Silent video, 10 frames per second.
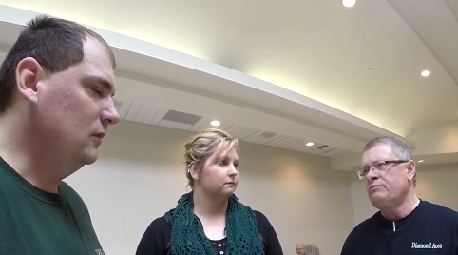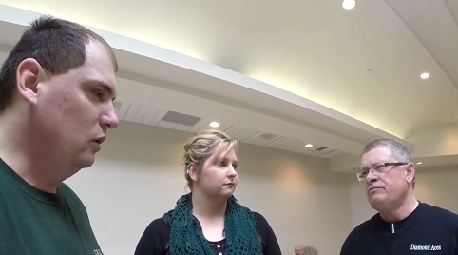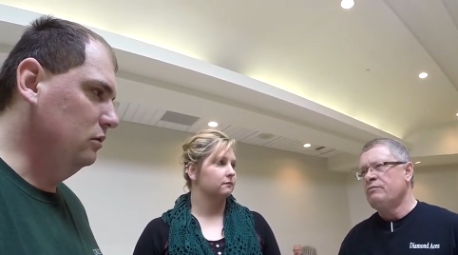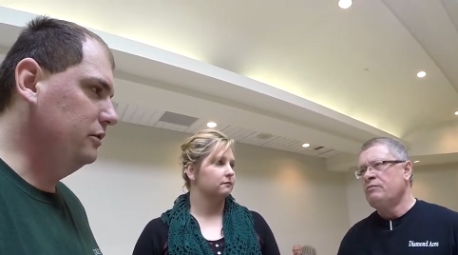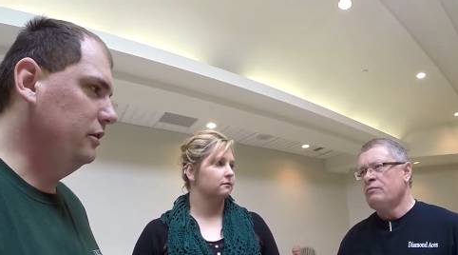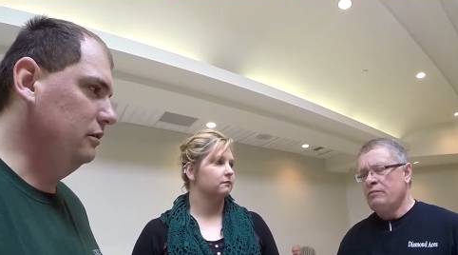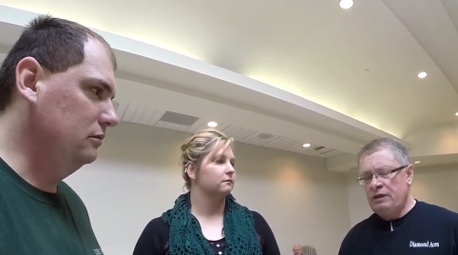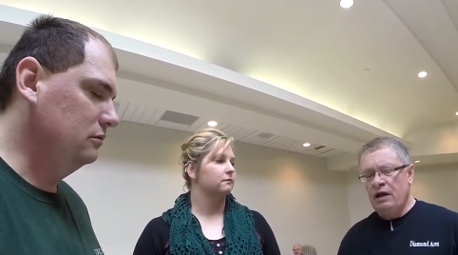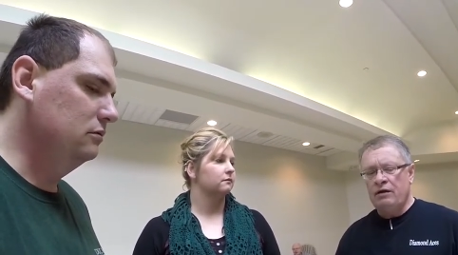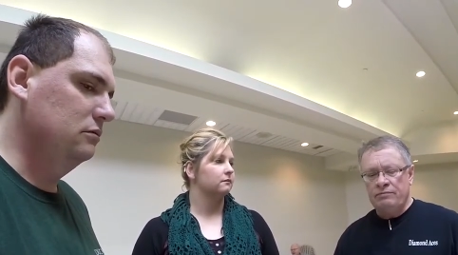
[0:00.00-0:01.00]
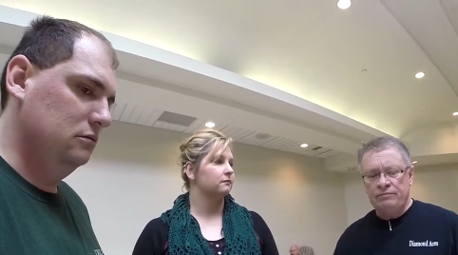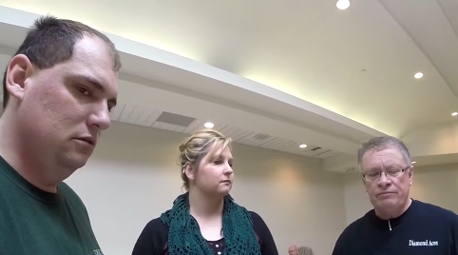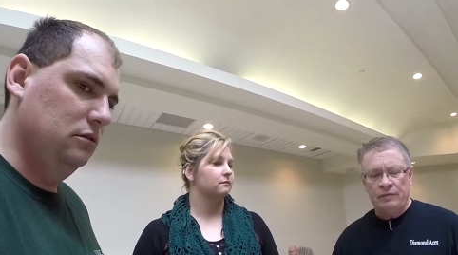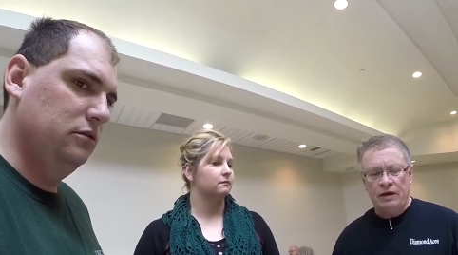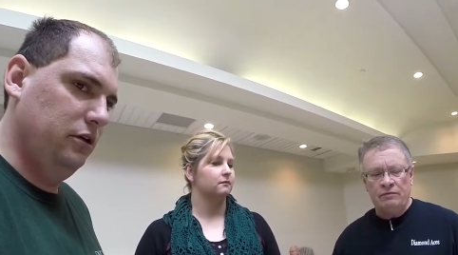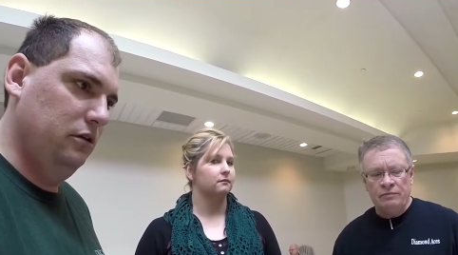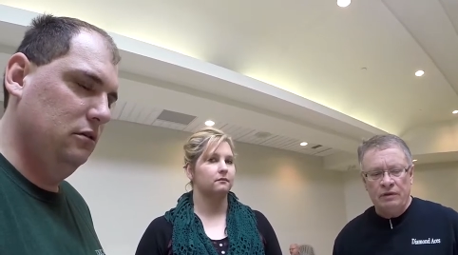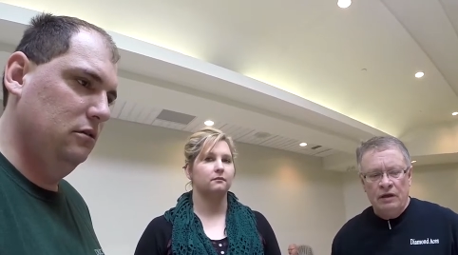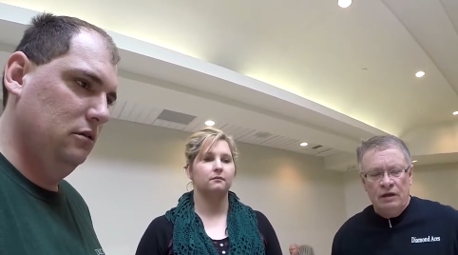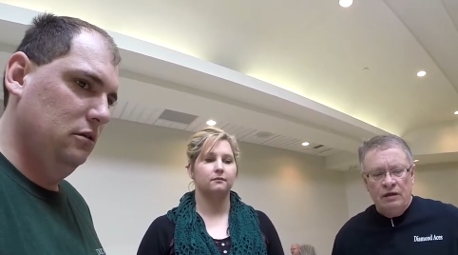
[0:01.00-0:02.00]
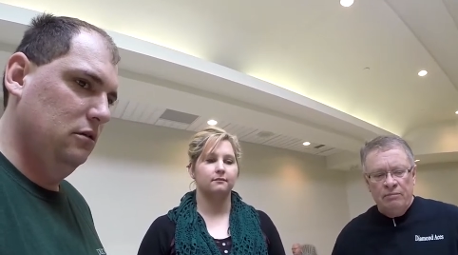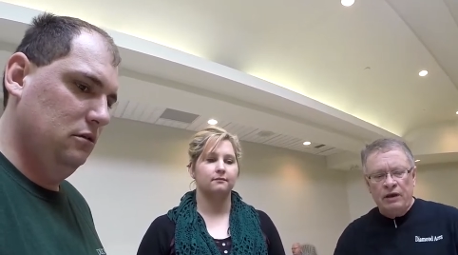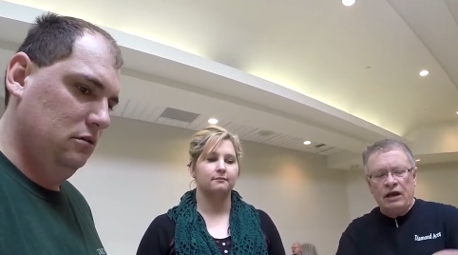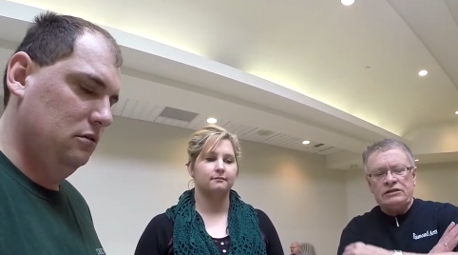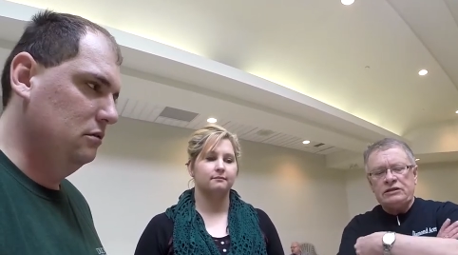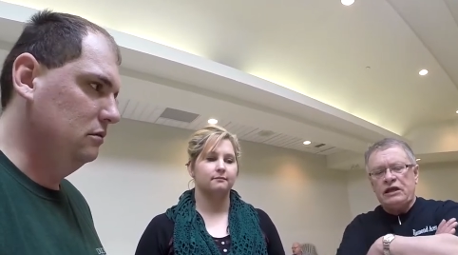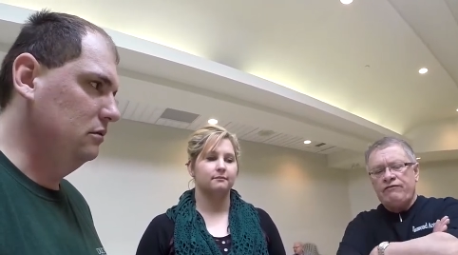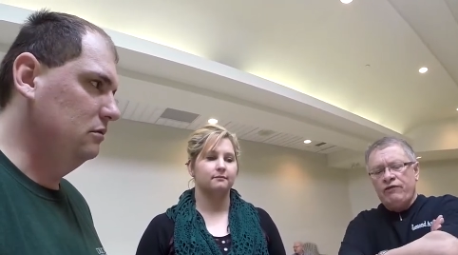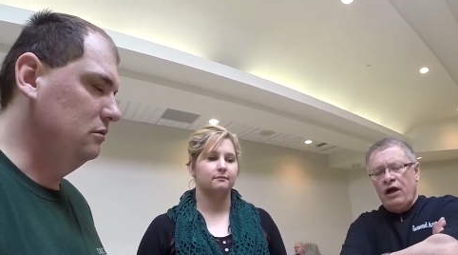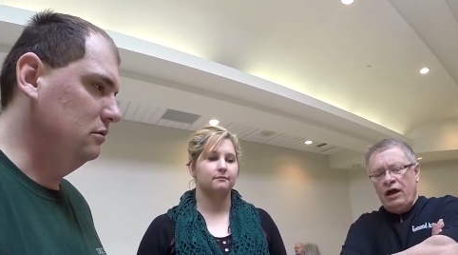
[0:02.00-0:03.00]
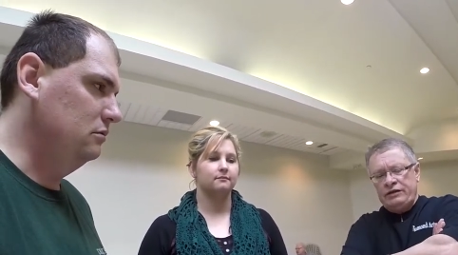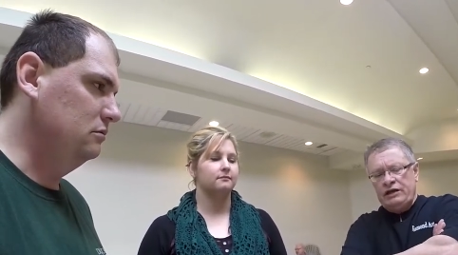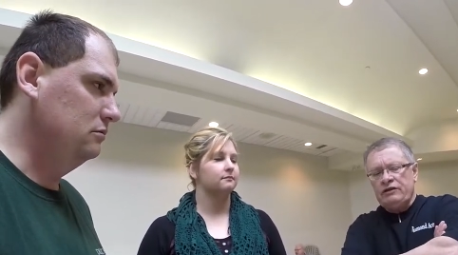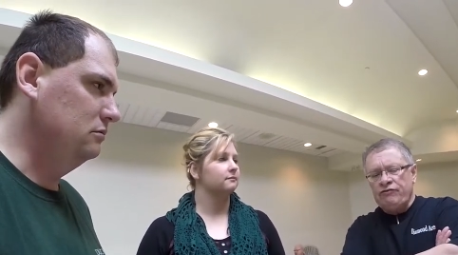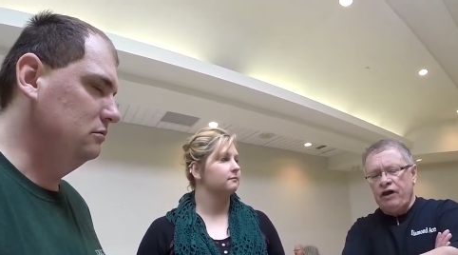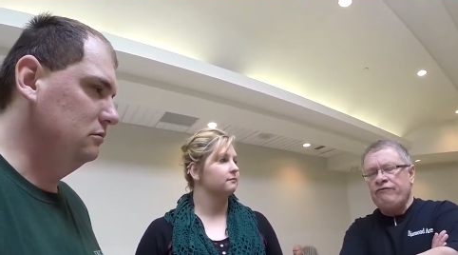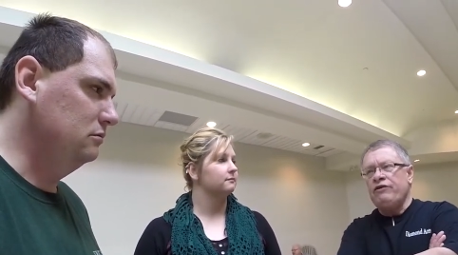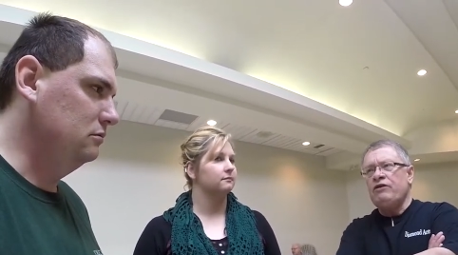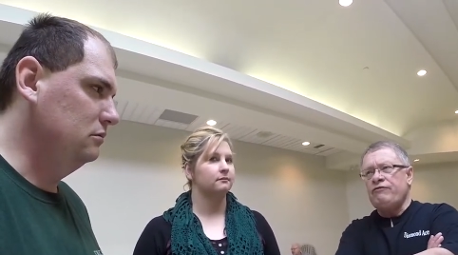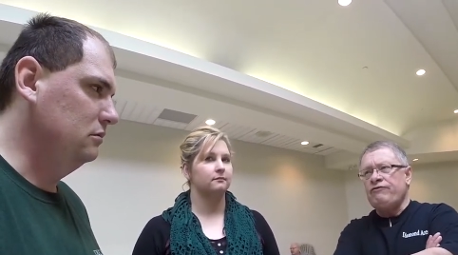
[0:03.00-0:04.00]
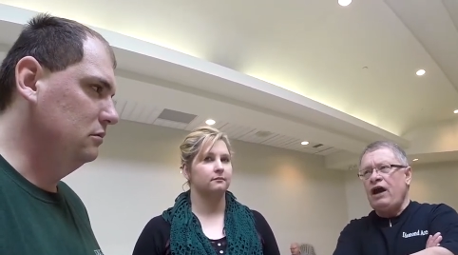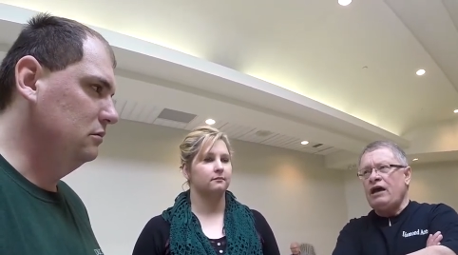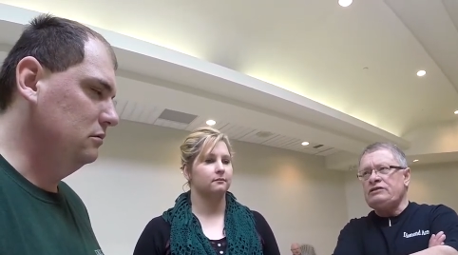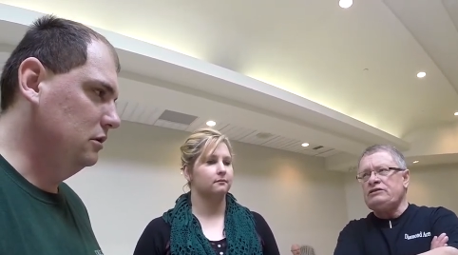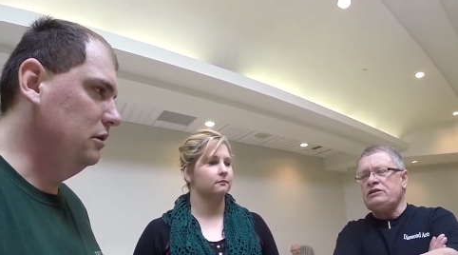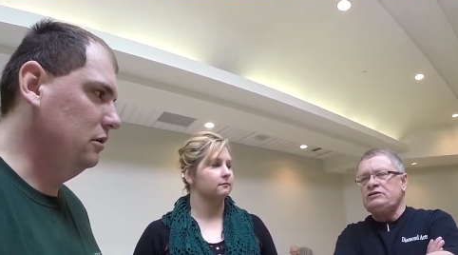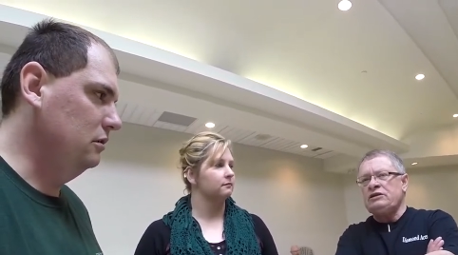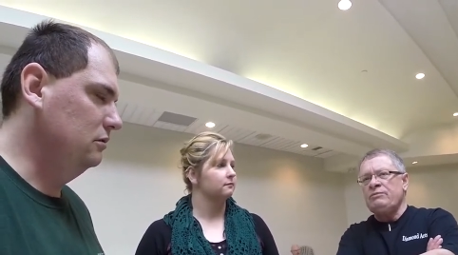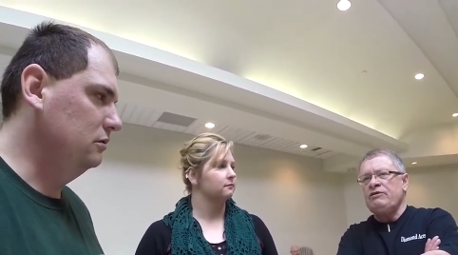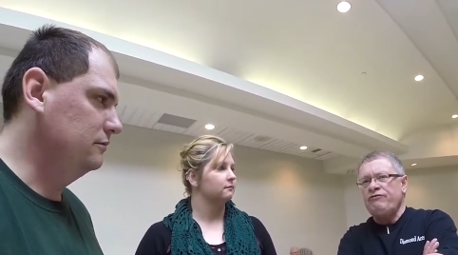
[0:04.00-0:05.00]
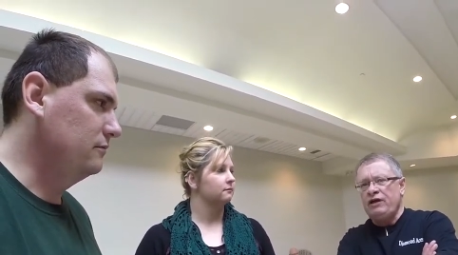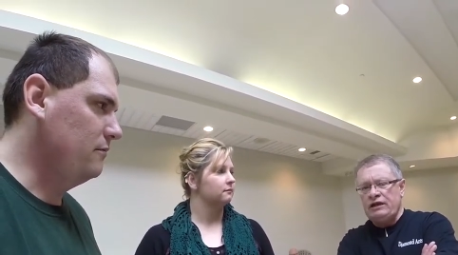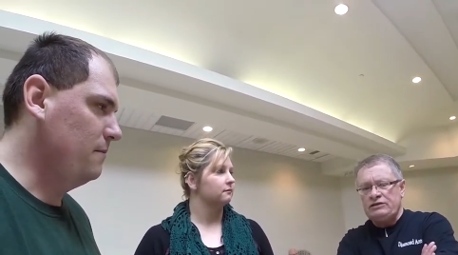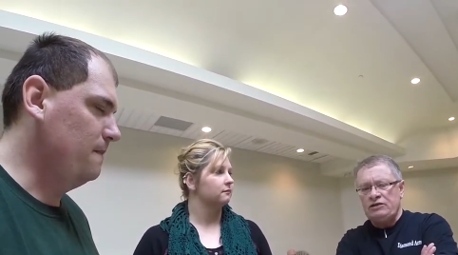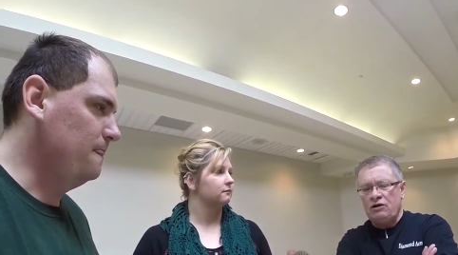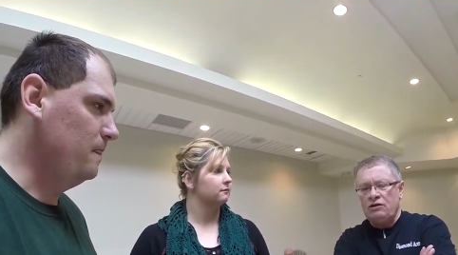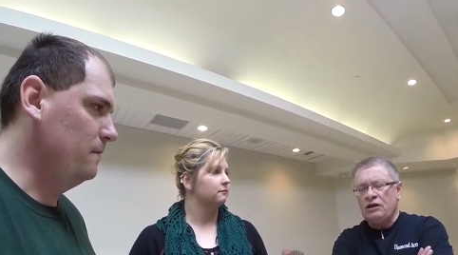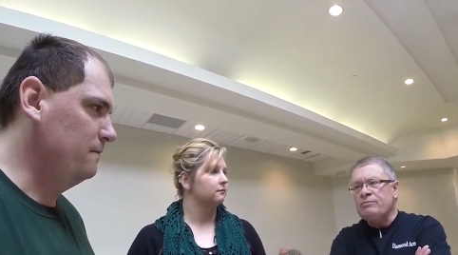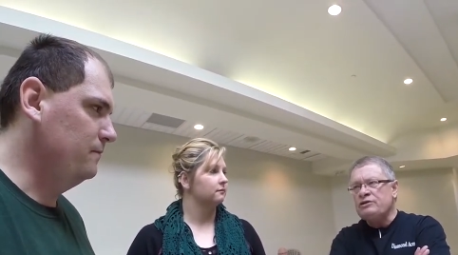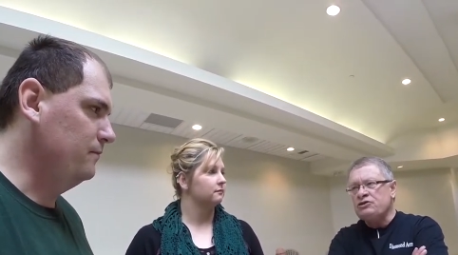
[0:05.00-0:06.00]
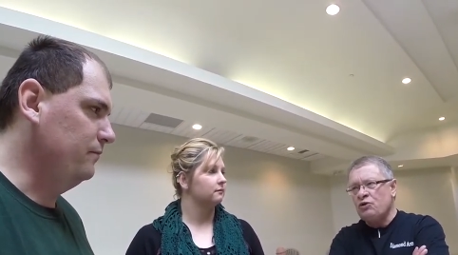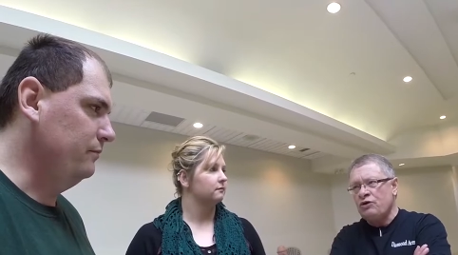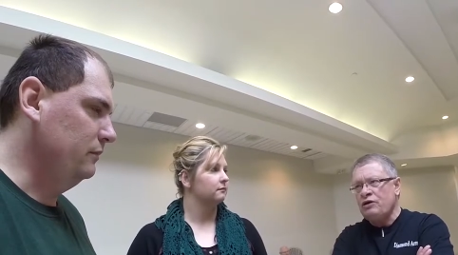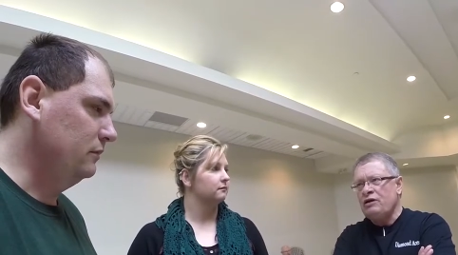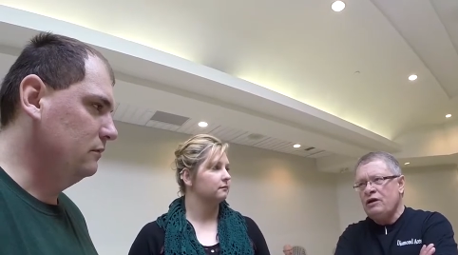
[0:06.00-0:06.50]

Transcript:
Speaker 1: Okay. Yeah. Okay. Yeah. Because they fly tend to fly fairly fast. Yeah. Some of the flights are a little bit shorter